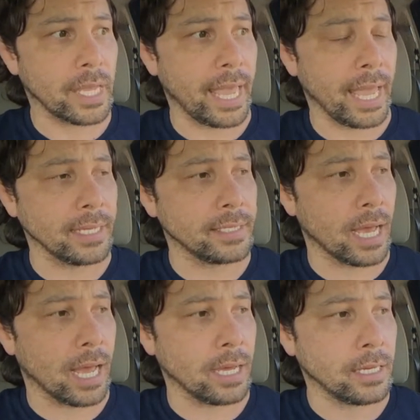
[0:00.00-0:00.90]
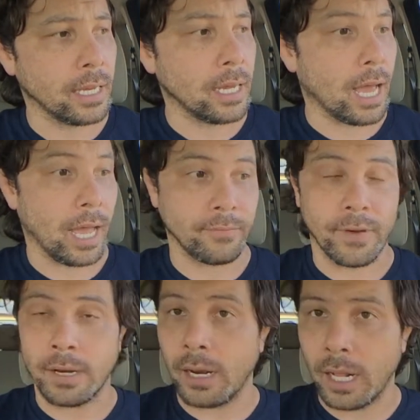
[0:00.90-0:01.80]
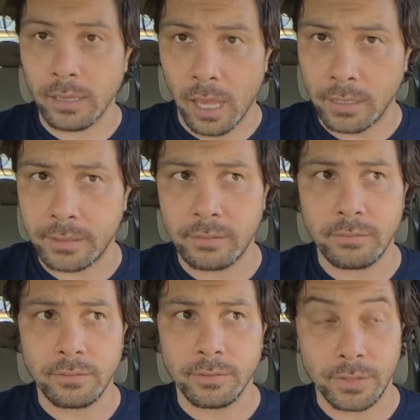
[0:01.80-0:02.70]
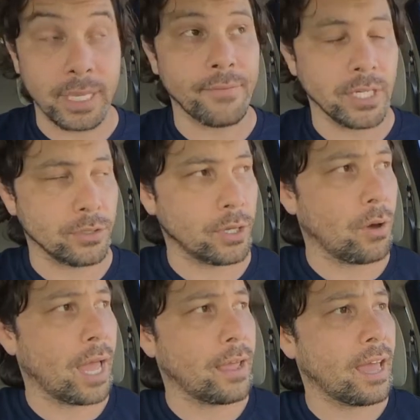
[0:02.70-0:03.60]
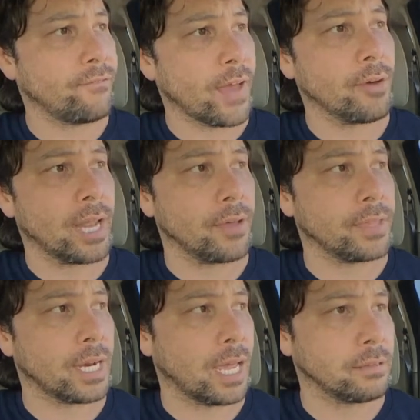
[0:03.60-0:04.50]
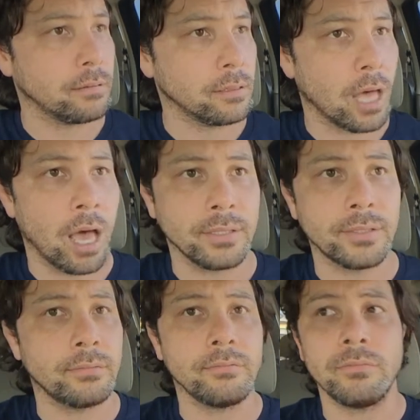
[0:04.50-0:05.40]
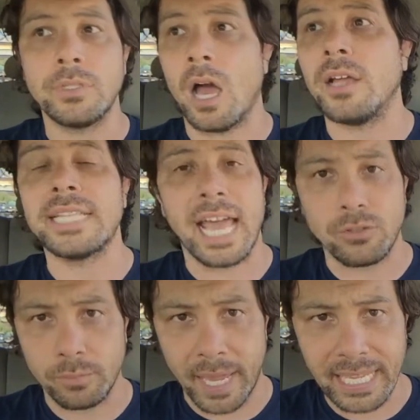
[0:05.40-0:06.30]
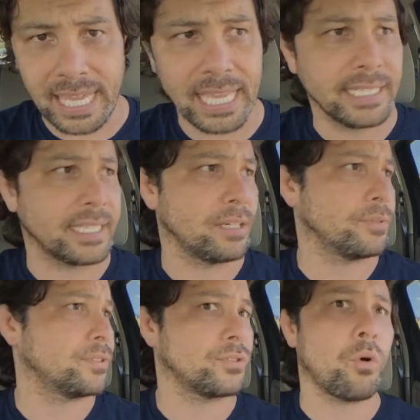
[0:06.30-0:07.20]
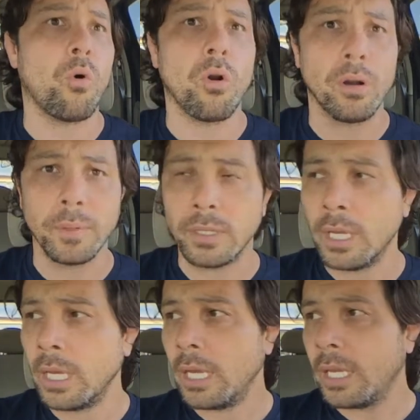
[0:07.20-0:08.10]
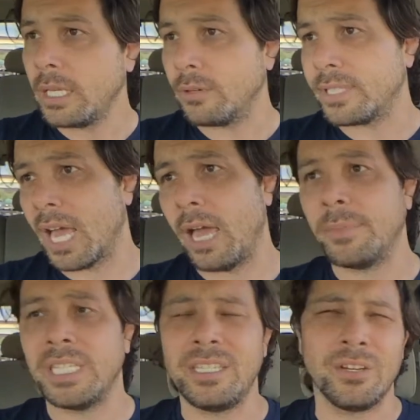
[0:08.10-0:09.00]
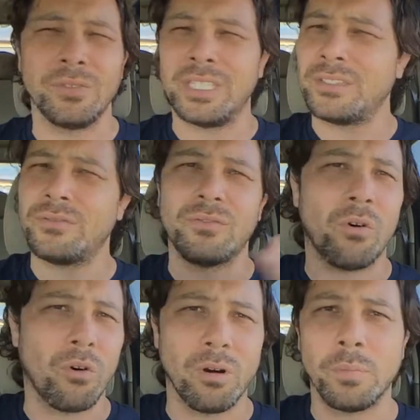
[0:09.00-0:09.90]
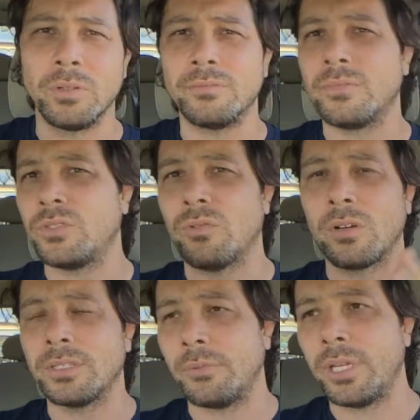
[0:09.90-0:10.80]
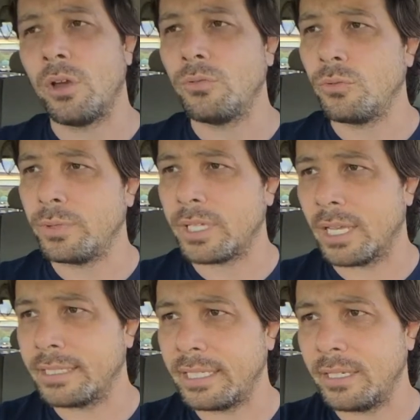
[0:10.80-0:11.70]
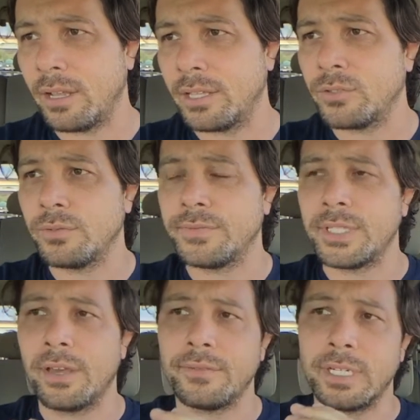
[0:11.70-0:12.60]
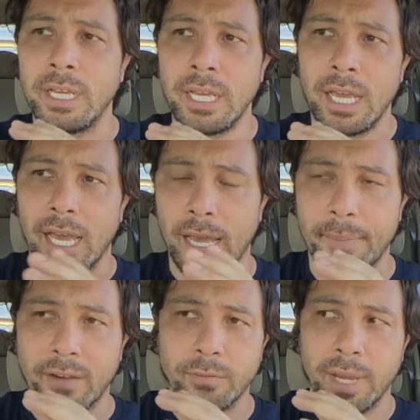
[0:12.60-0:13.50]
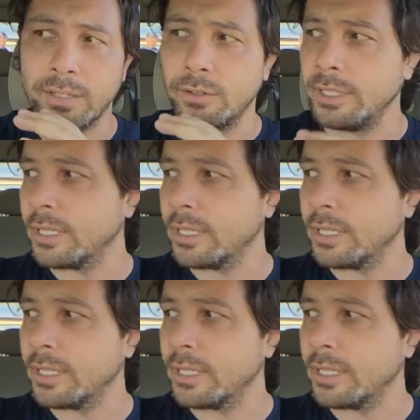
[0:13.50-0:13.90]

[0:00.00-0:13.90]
And I found out I lost, it was 7 years ago. I found out that I lost contact with my kids, that it was this horrible, you know, time and the, you know, these horrible struggles that we go through with custody and all that sort of stuff. And I got back from my attorney's